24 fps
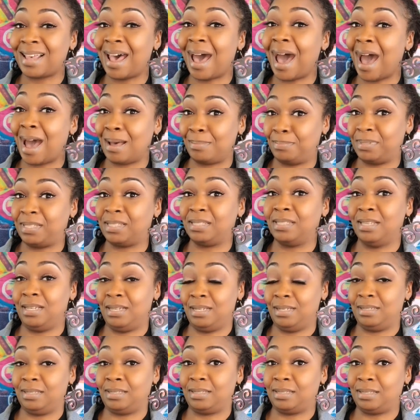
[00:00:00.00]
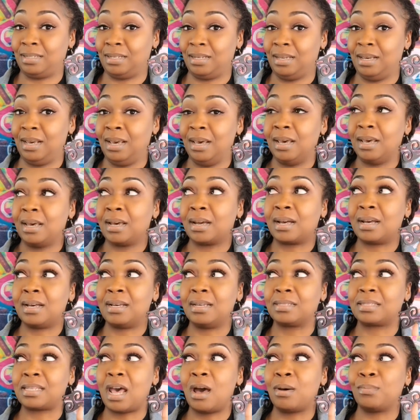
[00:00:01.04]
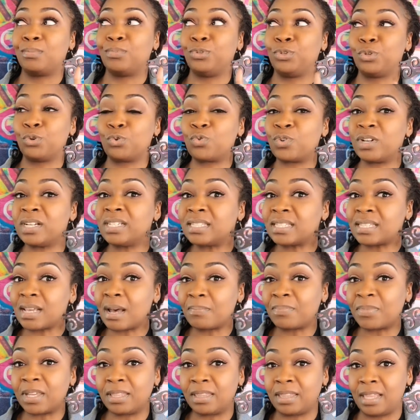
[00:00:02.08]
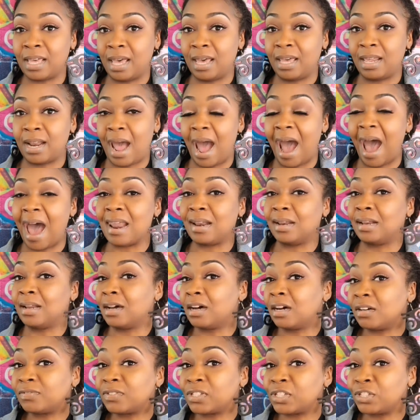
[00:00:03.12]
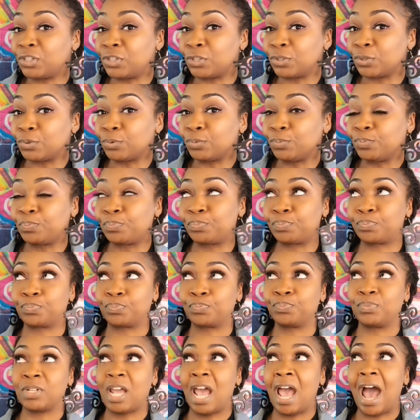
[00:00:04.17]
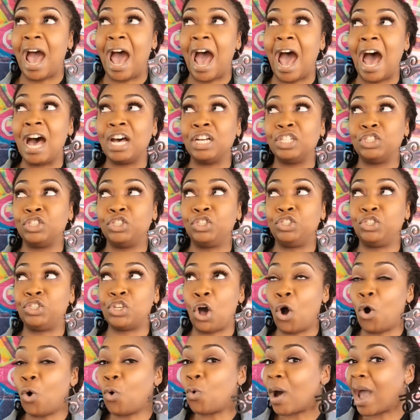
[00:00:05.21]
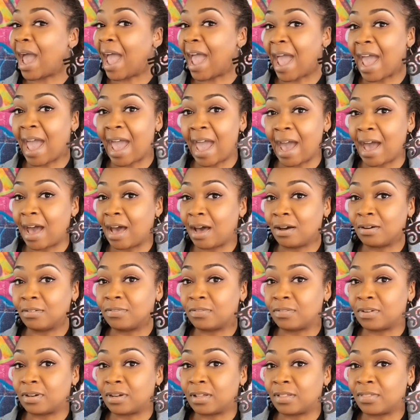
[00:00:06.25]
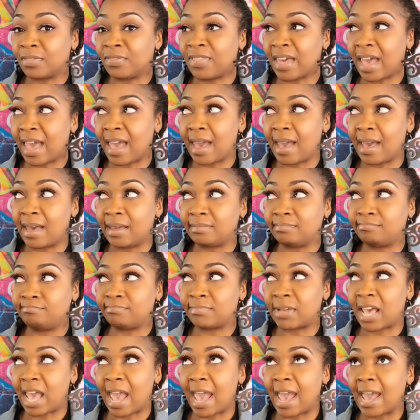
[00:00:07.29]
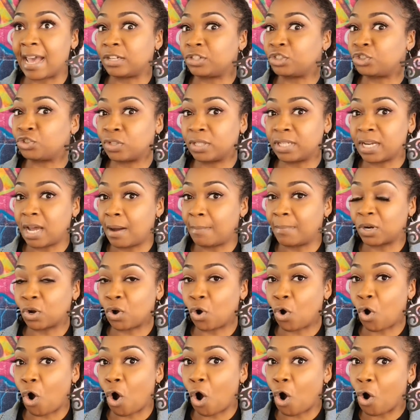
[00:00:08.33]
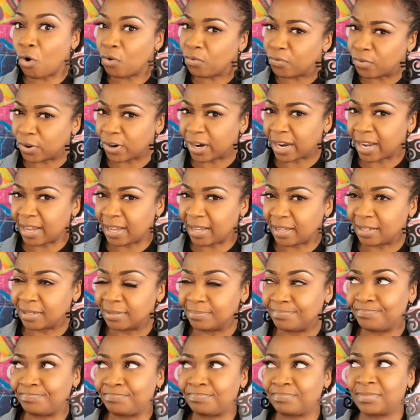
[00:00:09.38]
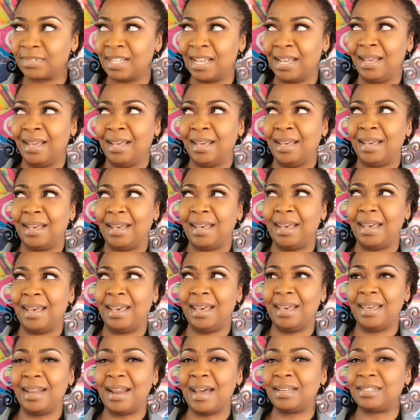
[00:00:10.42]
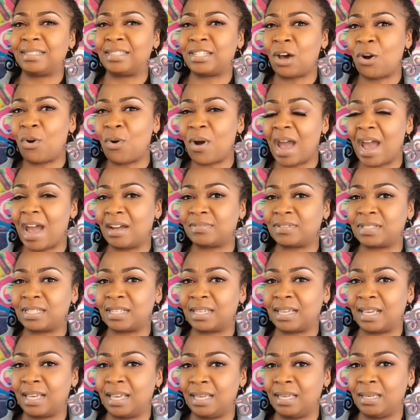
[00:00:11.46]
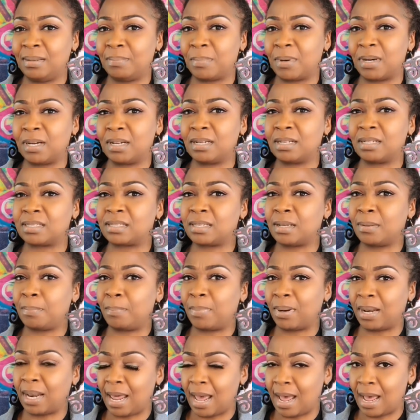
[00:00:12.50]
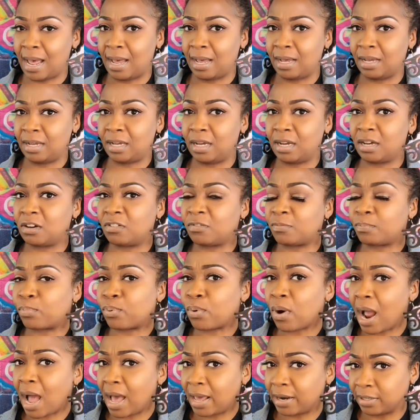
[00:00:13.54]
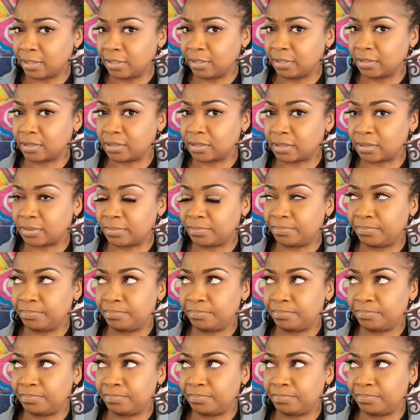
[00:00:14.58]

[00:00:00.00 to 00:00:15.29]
tops this because I'm doing something that I love to do. I don't have that astronomical overhead, and I don't have to keep a supply of products.